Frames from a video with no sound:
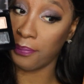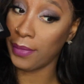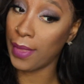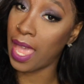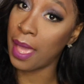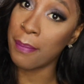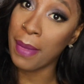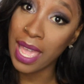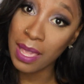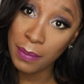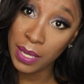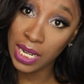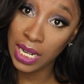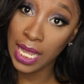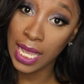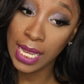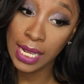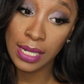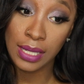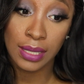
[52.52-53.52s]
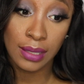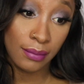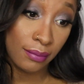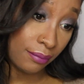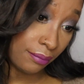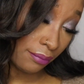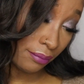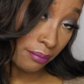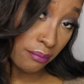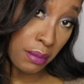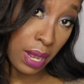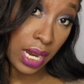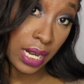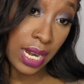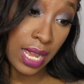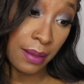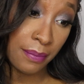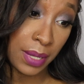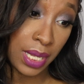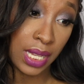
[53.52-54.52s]
I might be late, might
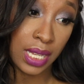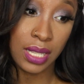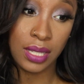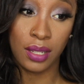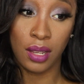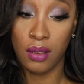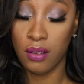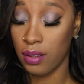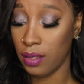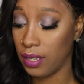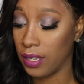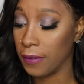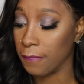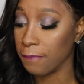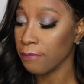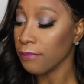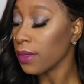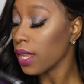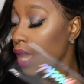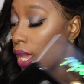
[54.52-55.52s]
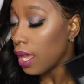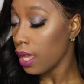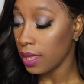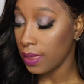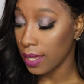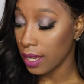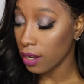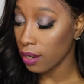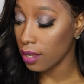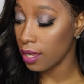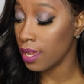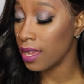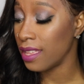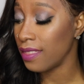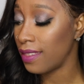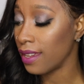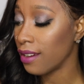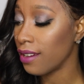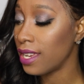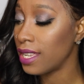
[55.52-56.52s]
not be, it's all good.
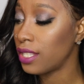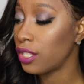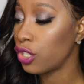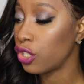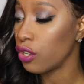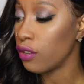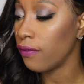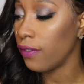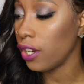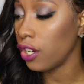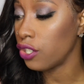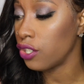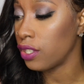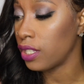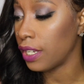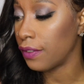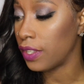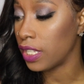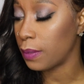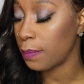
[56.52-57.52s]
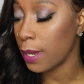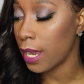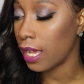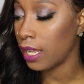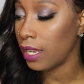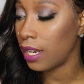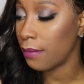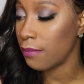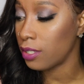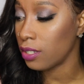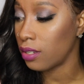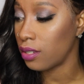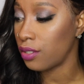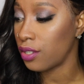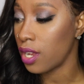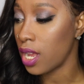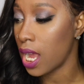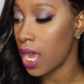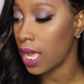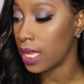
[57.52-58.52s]
There is two versions of this palette. I'm just going to
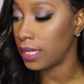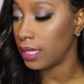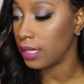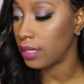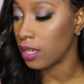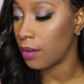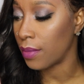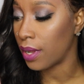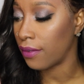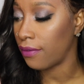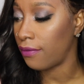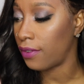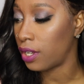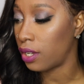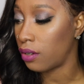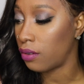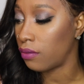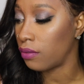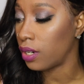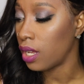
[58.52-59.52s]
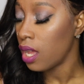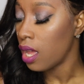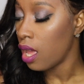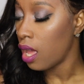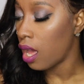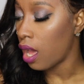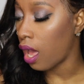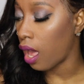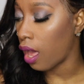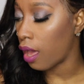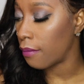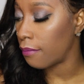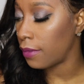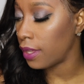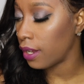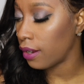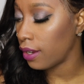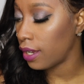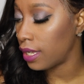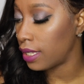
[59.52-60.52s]
show you guys this on my phone.
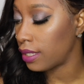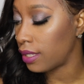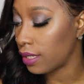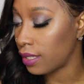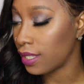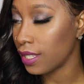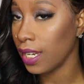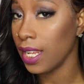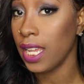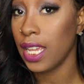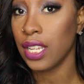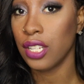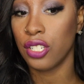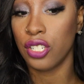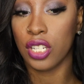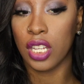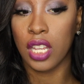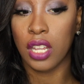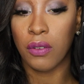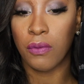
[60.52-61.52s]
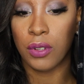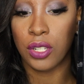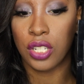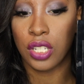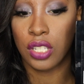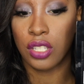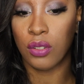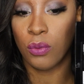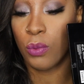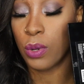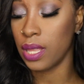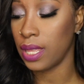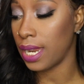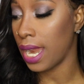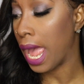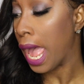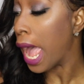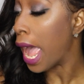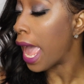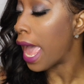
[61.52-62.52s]
There is the Sleek and Chic, which is the one that
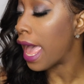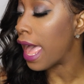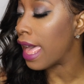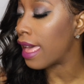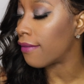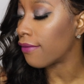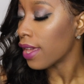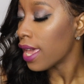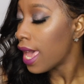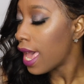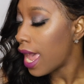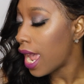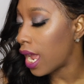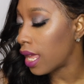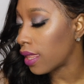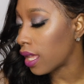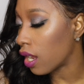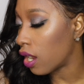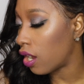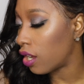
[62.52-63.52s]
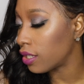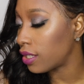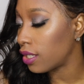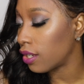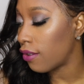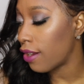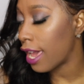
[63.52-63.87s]
I have, and they also